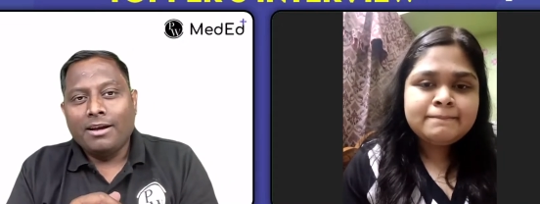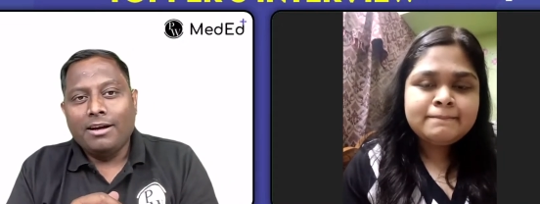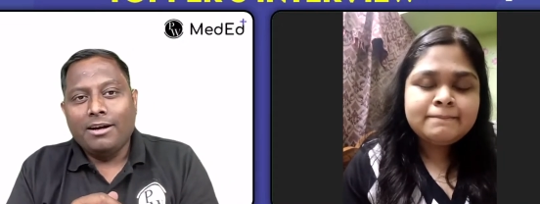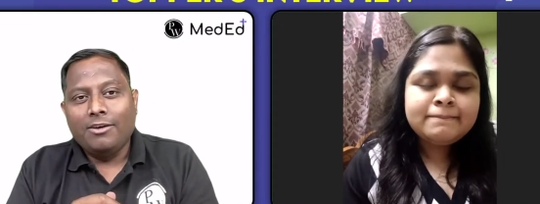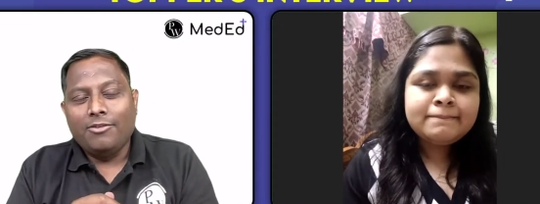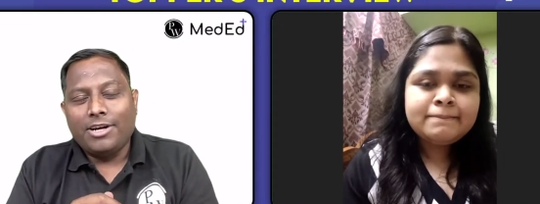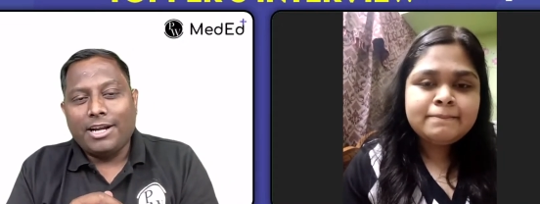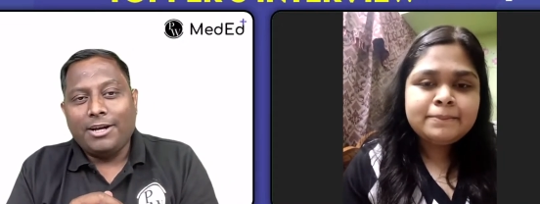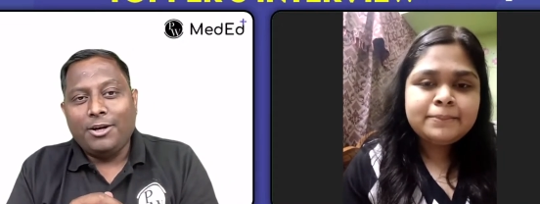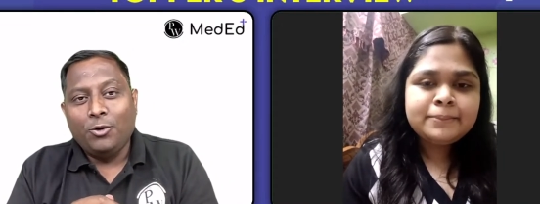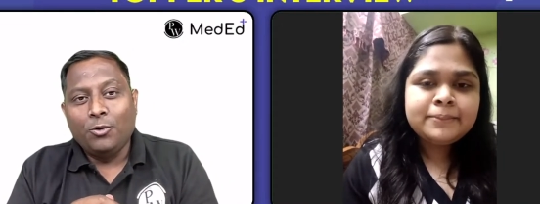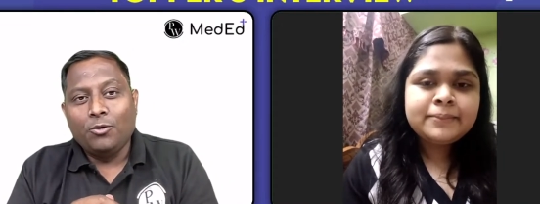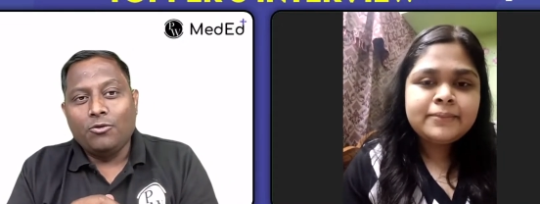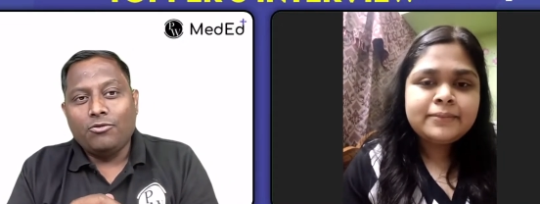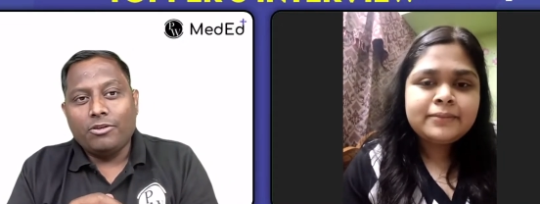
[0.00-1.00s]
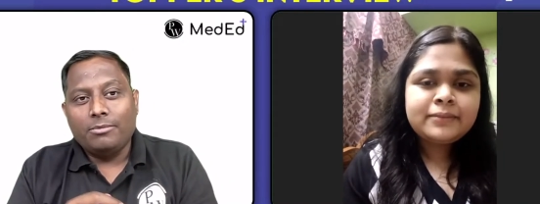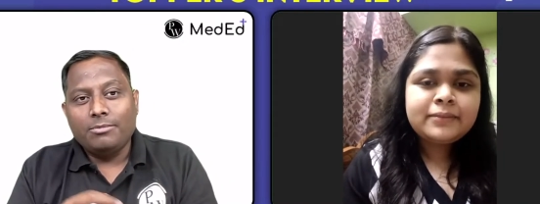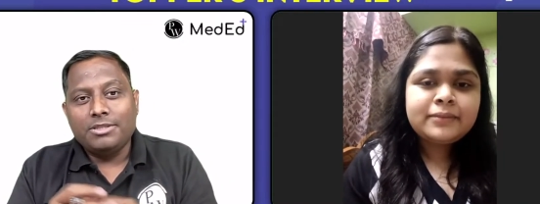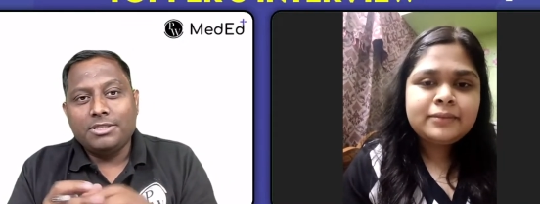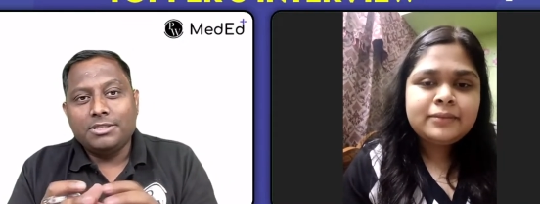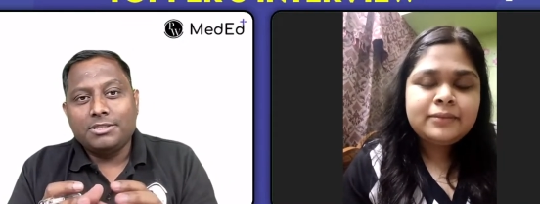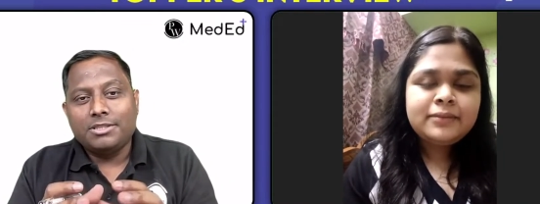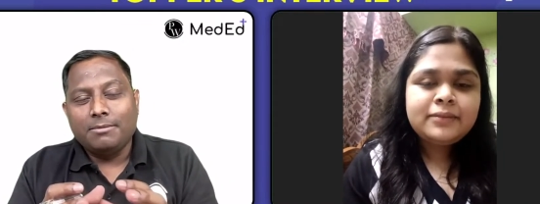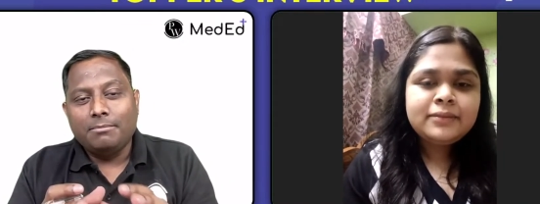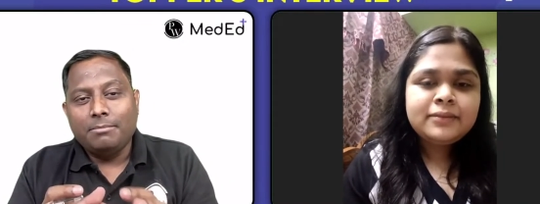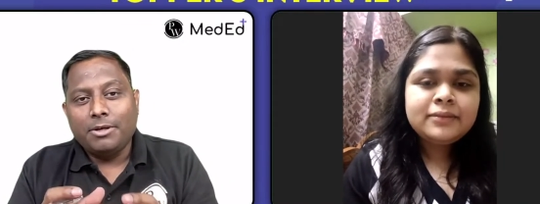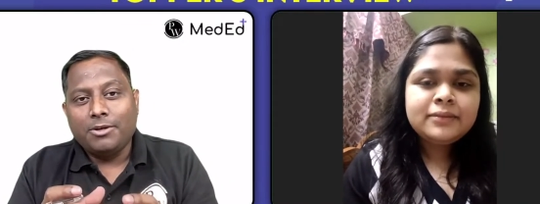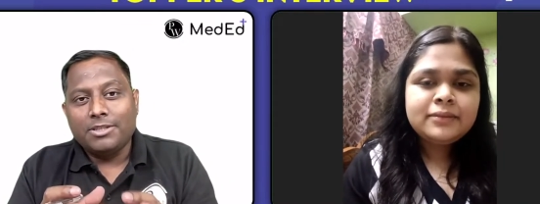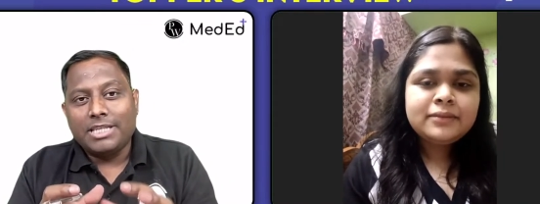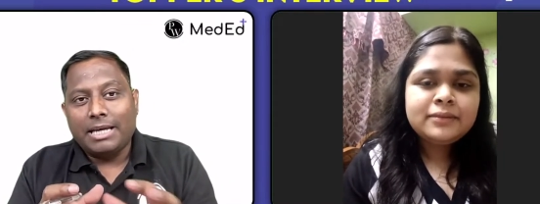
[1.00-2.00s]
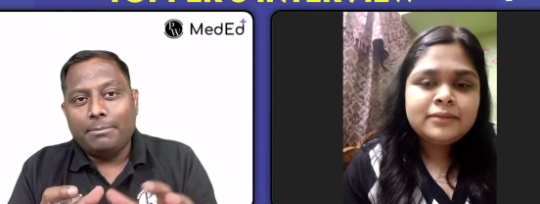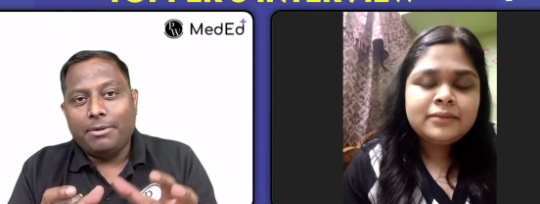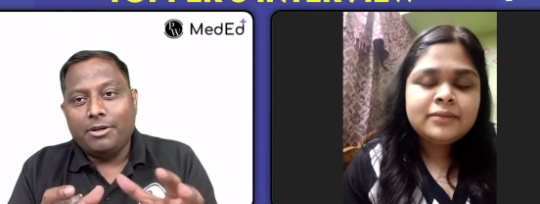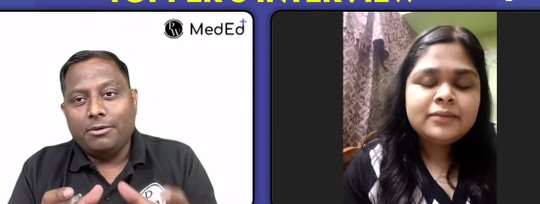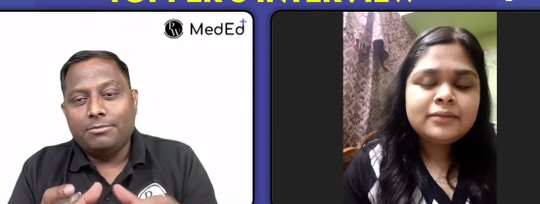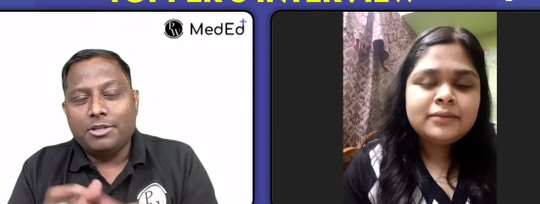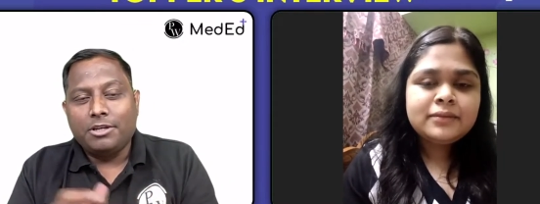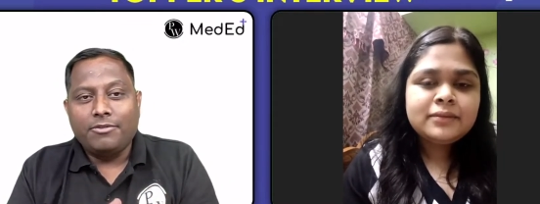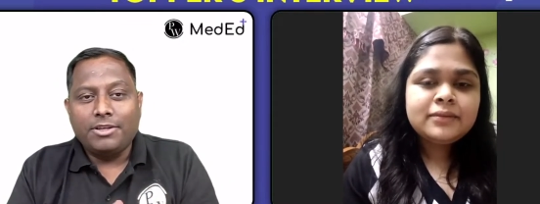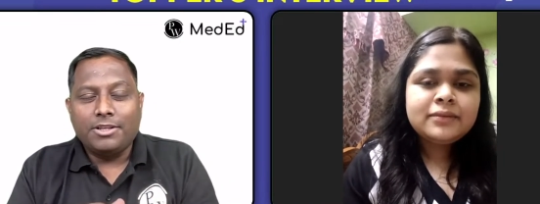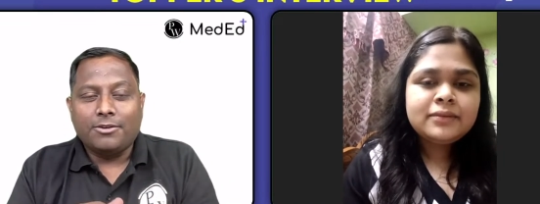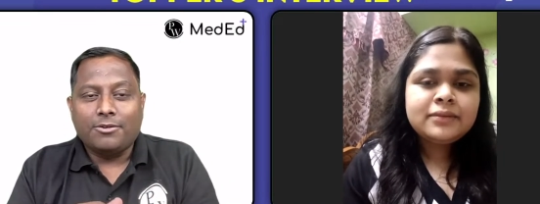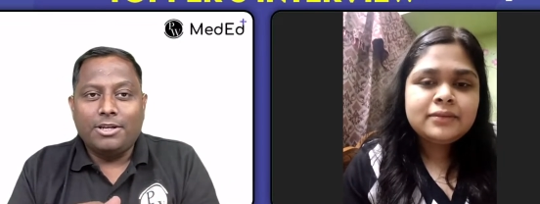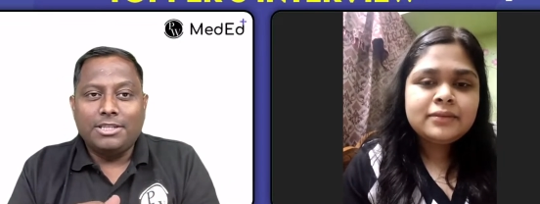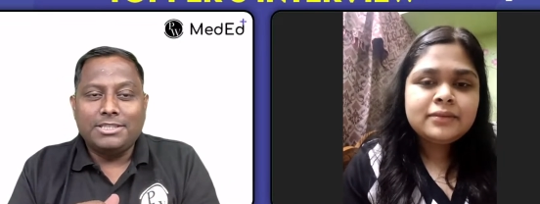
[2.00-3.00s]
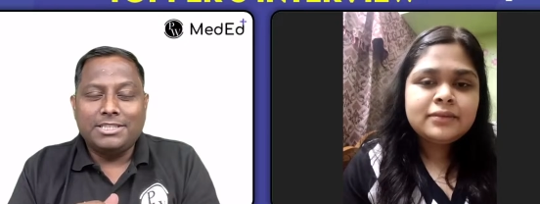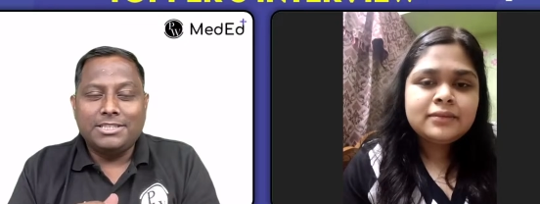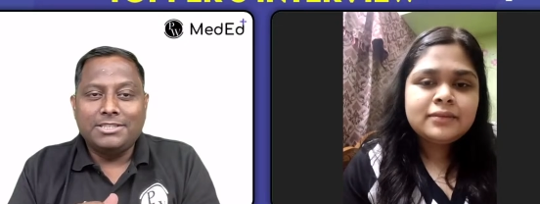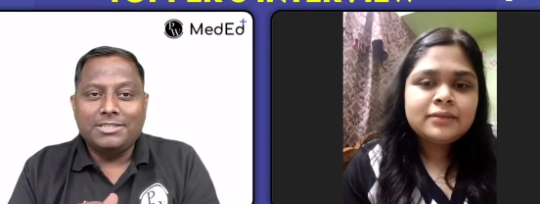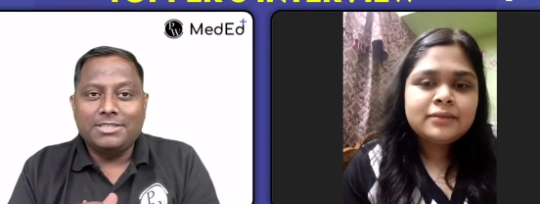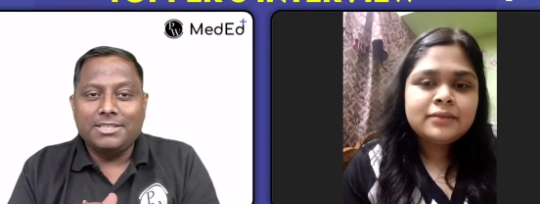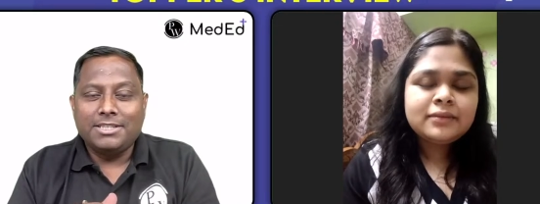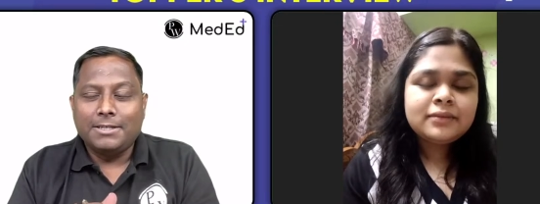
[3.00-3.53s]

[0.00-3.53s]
Speaker 1: uh, what I know from the system, because I have been observing the college since